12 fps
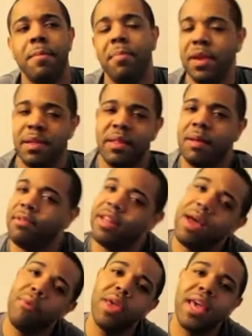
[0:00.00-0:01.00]
but it's something
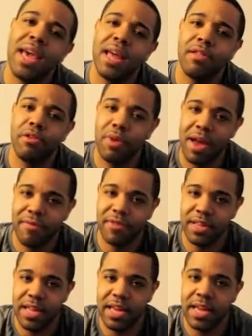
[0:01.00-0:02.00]
that we can't do every
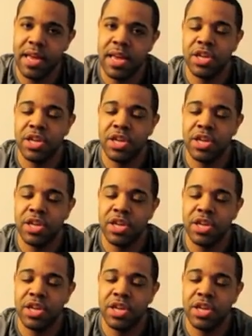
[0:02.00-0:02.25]
day